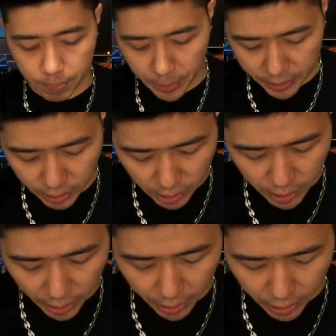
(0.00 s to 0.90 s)

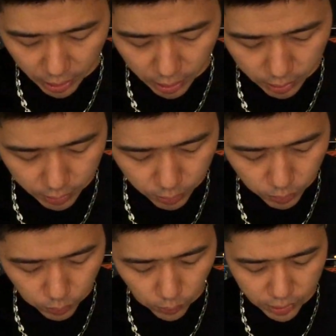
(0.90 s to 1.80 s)
Basically, I
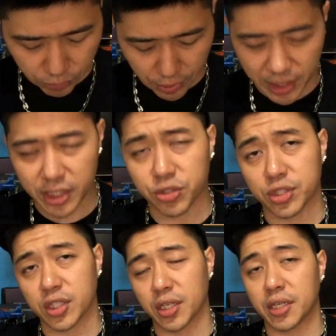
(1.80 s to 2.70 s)
wasn't really
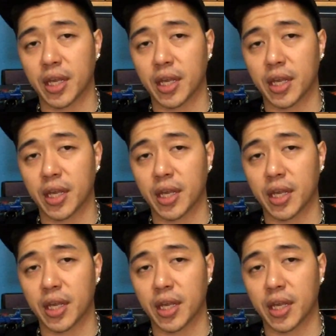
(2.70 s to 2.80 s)
interested